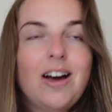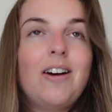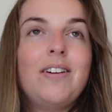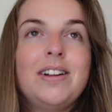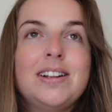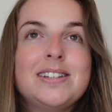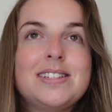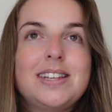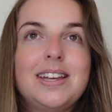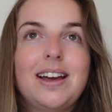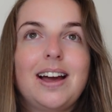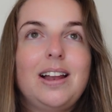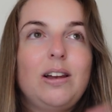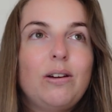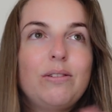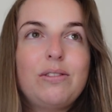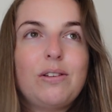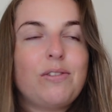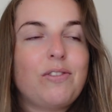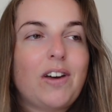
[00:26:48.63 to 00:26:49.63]
Honestly, I
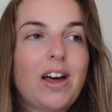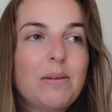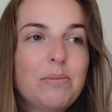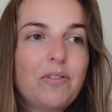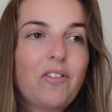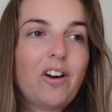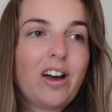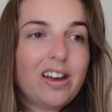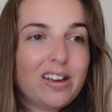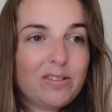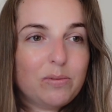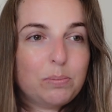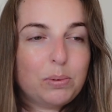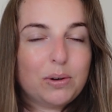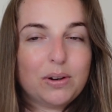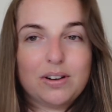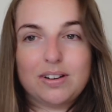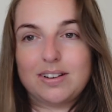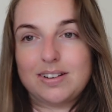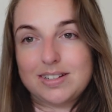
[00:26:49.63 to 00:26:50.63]
love the Fab Five,
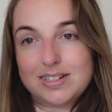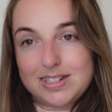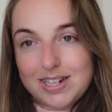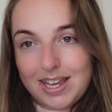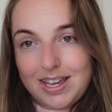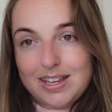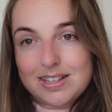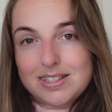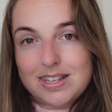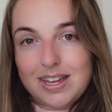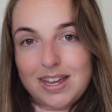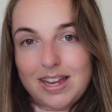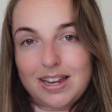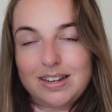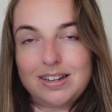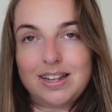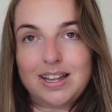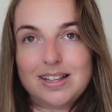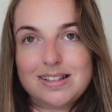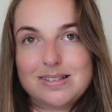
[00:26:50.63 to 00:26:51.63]
but Daisy
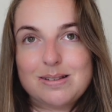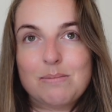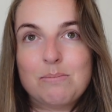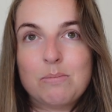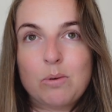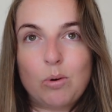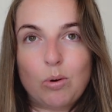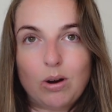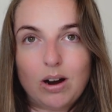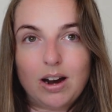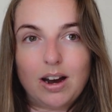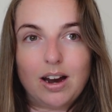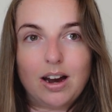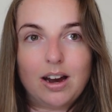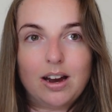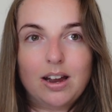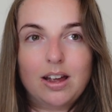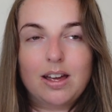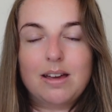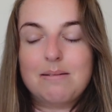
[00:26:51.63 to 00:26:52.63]
needs
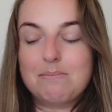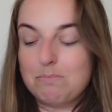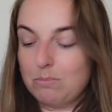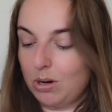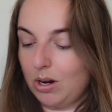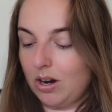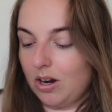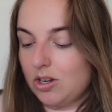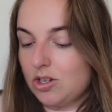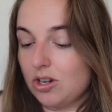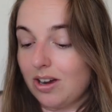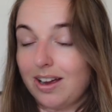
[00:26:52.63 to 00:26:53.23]
more merch.